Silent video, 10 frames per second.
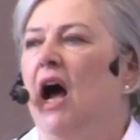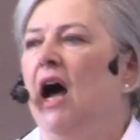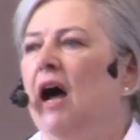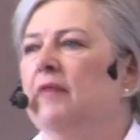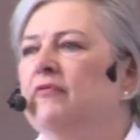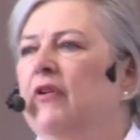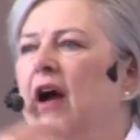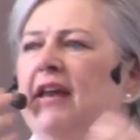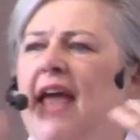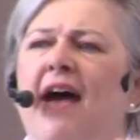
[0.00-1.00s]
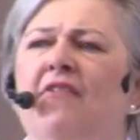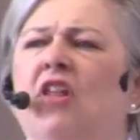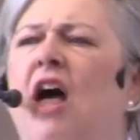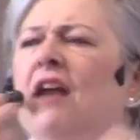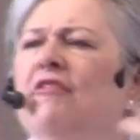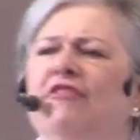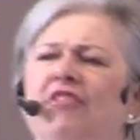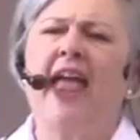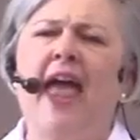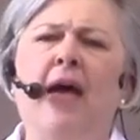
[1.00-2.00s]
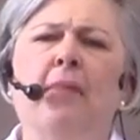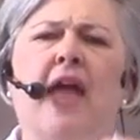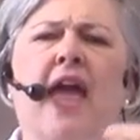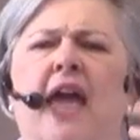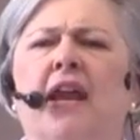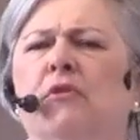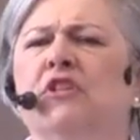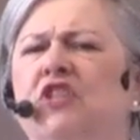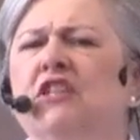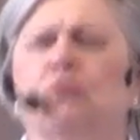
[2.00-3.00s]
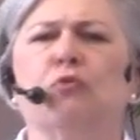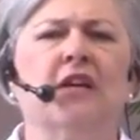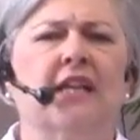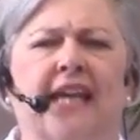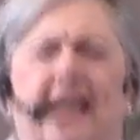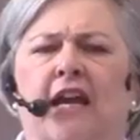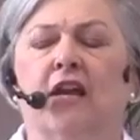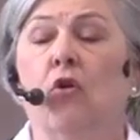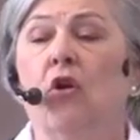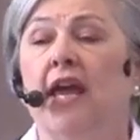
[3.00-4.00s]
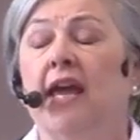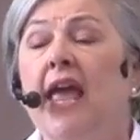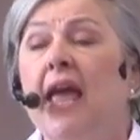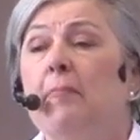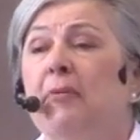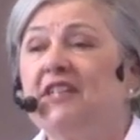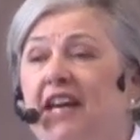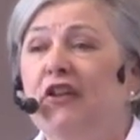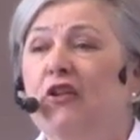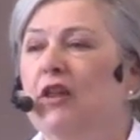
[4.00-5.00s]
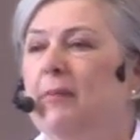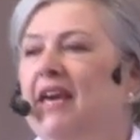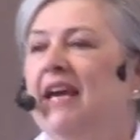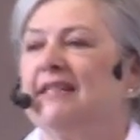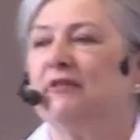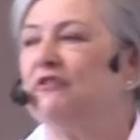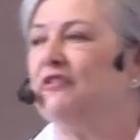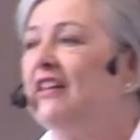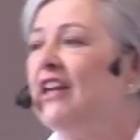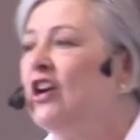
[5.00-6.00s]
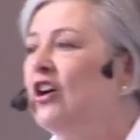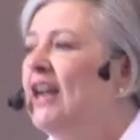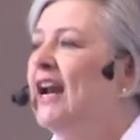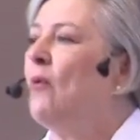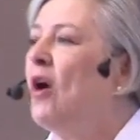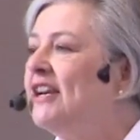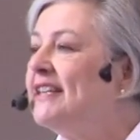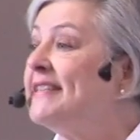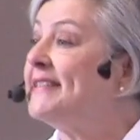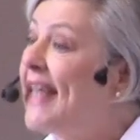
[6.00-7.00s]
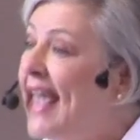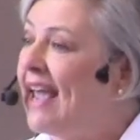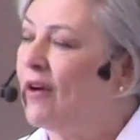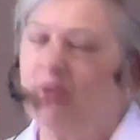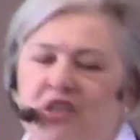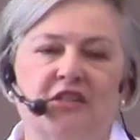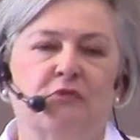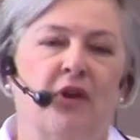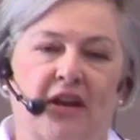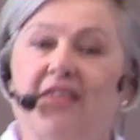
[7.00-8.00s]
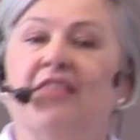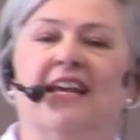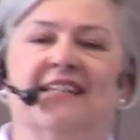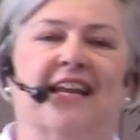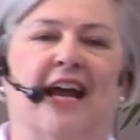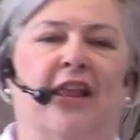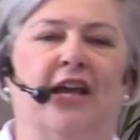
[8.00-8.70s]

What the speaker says: I'd have a lot of phlegm, and it was just really getting annoying, particularly because I was feeling good and I wanted to sing, which is one of the things that I